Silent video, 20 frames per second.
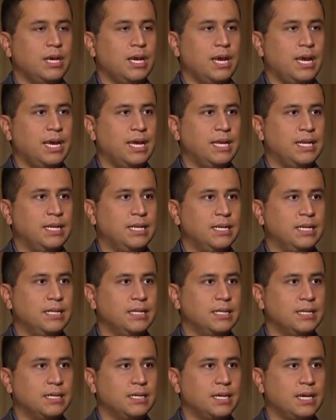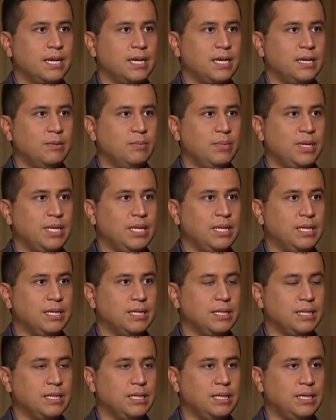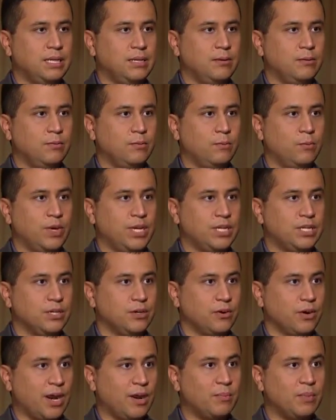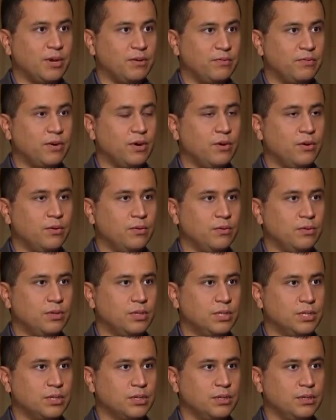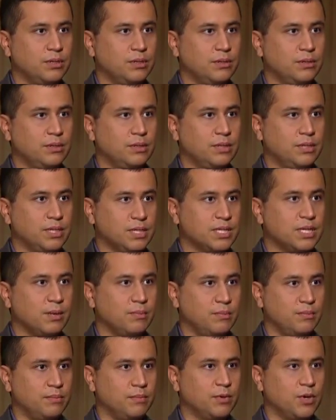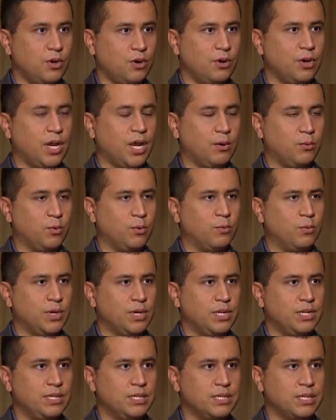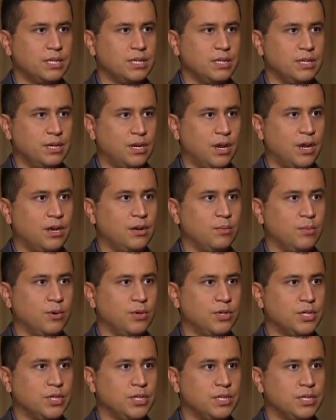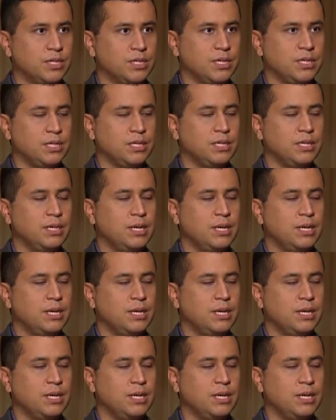And I immediately went to grab my phone to this time call 911 instead of the non-emergency.